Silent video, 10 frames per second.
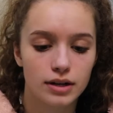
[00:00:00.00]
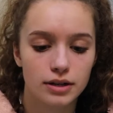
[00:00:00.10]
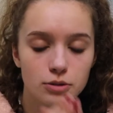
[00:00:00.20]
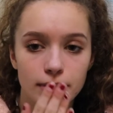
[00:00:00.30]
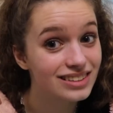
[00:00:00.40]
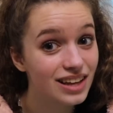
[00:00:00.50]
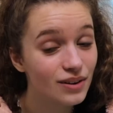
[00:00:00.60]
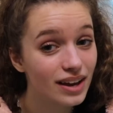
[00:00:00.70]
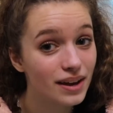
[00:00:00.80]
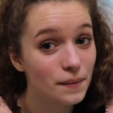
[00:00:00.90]
I need a minute.
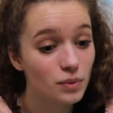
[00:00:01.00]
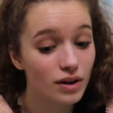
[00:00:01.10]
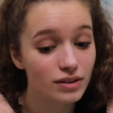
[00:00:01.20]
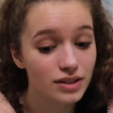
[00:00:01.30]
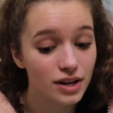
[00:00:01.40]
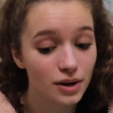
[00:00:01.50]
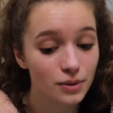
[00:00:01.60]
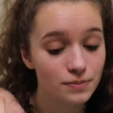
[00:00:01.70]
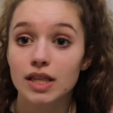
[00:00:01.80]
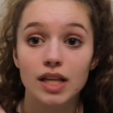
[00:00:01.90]
Okay, well, you
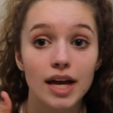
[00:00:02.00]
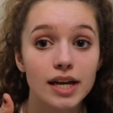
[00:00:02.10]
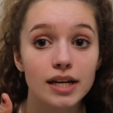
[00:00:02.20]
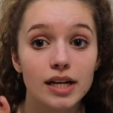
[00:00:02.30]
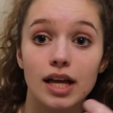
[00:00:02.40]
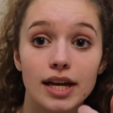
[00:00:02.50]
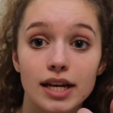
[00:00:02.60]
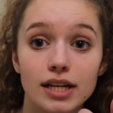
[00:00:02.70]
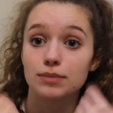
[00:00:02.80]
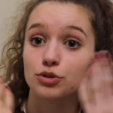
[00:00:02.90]
know, like,
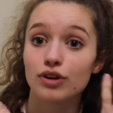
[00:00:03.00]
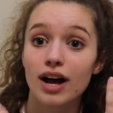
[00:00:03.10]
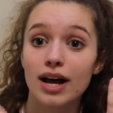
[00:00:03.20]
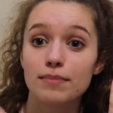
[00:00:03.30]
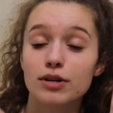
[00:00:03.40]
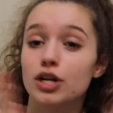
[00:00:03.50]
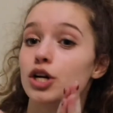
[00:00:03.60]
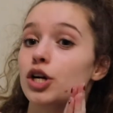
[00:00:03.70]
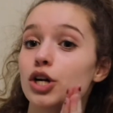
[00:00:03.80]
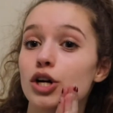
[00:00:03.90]
like, subscribe,
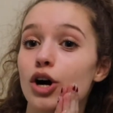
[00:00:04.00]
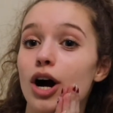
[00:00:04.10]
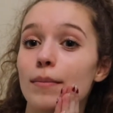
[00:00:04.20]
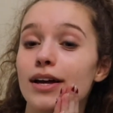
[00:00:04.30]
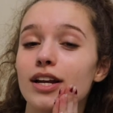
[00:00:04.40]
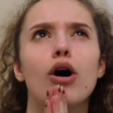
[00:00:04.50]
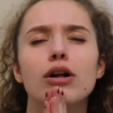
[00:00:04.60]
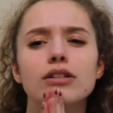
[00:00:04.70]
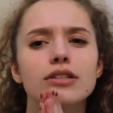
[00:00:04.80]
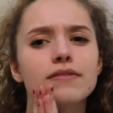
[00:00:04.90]
comment
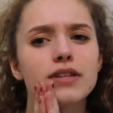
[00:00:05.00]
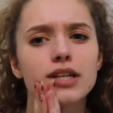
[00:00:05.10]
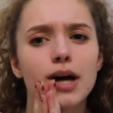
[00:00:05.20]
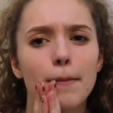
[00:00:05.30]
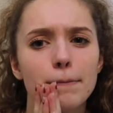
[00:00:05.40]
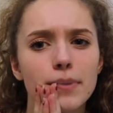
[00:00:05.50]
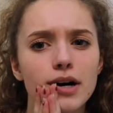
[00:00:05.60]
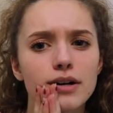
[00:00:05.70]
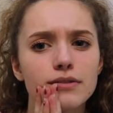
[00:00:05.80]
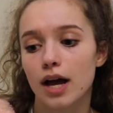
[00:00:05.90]
all of the
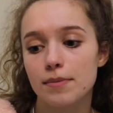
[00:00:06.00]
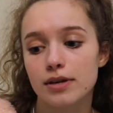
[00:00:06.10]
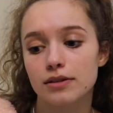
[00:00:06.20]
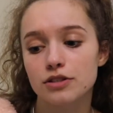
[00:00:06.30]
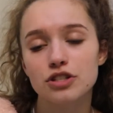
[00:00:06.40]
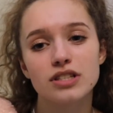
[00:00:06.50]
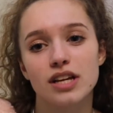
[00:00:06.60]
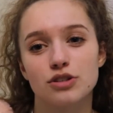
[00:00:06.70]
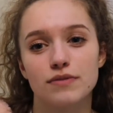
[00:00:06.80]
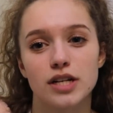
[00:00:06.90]
above. I mean, this is just the
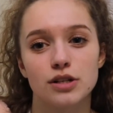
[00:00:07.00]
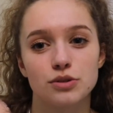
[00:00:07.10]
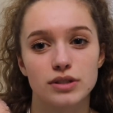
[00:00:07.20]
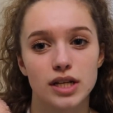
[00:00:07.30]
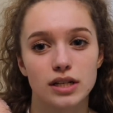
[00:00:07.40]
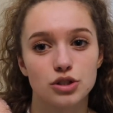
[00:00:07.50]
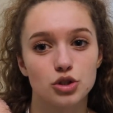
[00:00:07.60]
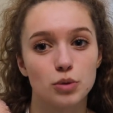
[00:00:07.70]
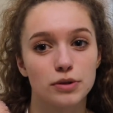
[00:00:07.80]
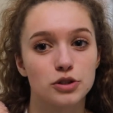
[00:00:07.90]
intro video, so it's like
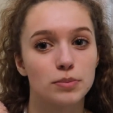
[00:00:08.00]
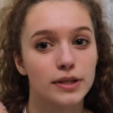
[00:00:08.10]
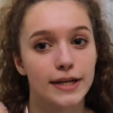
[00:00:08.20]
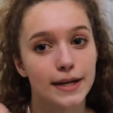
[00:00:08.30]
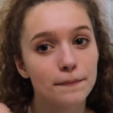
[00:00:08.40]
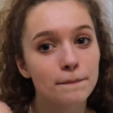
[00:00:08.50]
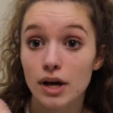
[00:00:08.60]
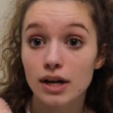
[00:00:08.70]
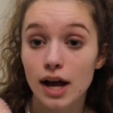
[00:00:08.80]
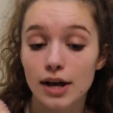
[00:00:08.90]
super, super lame,
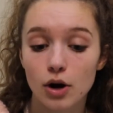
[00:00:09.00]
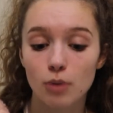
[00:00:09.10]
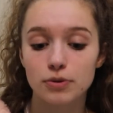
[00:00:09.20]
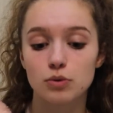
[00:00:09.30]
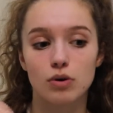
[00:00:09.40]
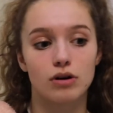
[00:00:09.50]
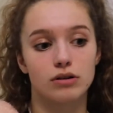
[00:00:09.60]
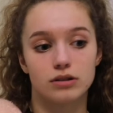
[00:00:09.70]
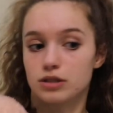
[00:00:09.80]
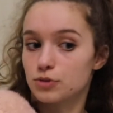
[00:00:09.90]
but I hope you
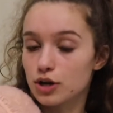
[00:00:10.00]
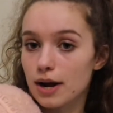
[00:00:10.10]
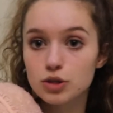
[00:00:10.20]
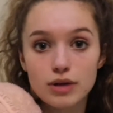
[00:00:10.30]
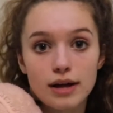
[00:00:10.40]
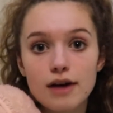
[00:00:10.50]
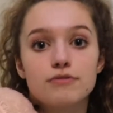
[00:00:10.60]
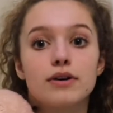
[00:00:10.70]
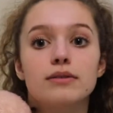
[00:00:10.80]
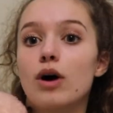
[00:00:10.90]
all subscribe, do that, have
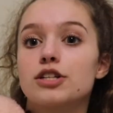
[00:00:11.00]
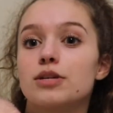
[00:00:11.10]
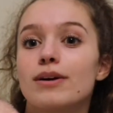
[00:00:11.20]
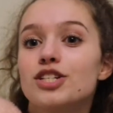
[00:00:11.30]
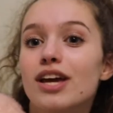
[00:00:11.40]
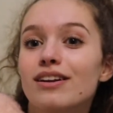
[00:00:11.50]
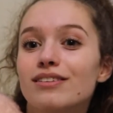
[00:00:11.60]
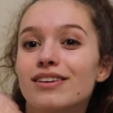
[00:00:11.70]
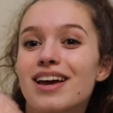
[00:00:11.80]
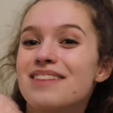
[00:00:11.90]
fun watching my
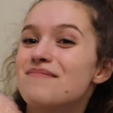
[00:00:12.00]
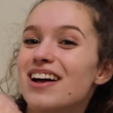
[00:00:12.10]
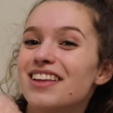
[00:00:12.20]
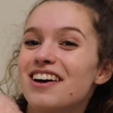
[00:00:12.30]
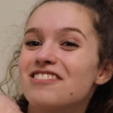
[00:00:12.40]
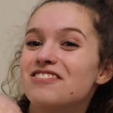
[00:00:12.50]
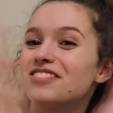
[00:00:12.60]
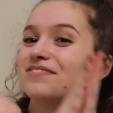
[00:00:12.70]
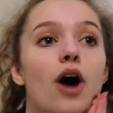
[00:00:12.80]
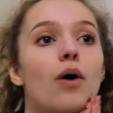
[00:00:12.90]
channel and my life.
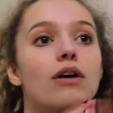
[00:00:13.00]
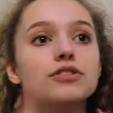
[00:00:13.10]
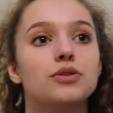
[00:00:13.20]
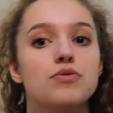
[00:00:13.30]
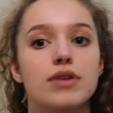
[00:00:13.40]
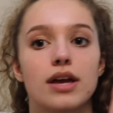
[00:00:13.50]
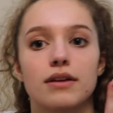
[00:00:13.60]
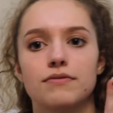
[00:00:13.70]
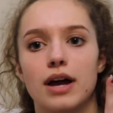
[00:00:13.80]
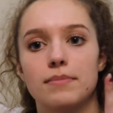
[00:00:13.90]
Oh, also you
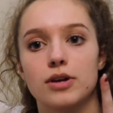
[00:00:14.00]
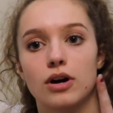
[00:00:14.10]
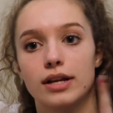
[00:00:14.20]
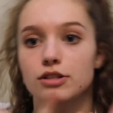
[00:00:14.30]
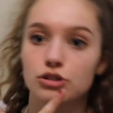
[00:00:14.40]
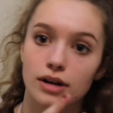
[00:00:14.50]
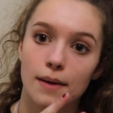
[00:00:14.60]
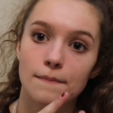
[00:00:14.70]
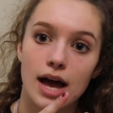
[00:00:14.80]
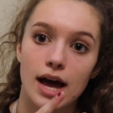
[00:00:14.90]
can find me on
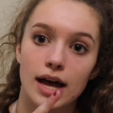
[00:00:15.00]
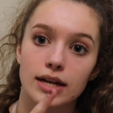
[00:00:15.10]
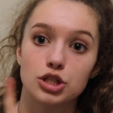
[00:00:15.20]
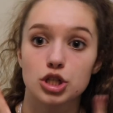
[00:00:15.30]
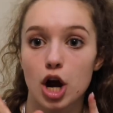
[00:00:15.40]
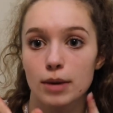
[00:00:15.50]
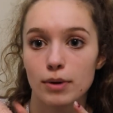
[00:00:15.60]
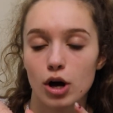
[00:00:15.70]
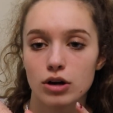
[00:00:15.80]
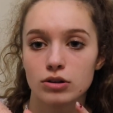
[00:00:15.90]
Instagram at
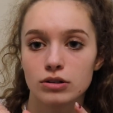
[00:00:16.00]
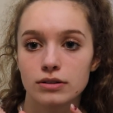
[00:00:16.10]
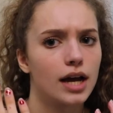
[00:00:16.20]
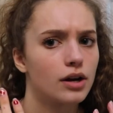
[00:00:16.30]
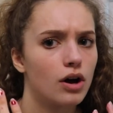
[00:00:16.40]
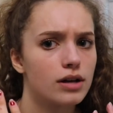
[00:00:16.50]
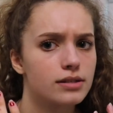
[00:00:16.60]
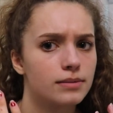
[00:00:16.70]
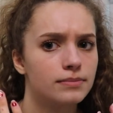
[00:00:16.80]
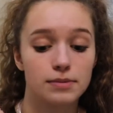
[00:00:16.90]
sarpoddle, kinda
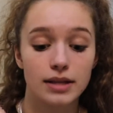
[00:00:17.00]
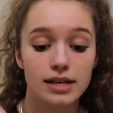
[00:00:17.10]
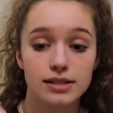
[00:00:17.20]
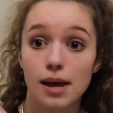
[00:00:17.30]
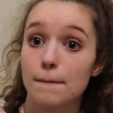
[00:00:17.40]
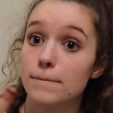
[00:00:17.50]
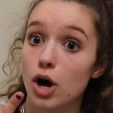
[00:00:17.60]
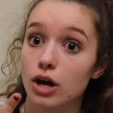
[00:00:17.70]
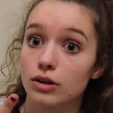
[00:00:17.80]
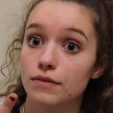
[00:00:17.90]
awesome. It's my last name,
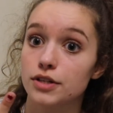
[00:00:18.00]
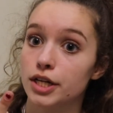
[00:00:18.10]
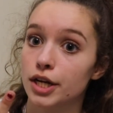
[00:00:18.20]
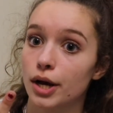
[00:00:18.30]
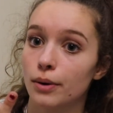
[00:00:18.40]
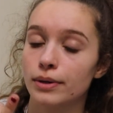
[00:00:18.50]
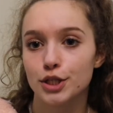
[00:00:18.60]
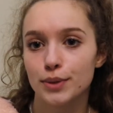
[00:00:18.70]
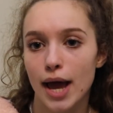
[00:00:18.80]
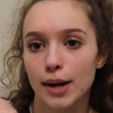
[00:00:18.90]
Poddle, if you didn't know. You
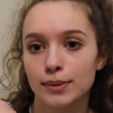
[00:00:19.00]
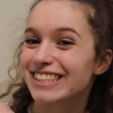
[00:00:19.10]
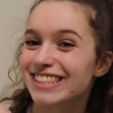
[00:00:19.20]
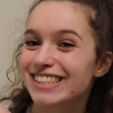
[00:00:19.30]
do now.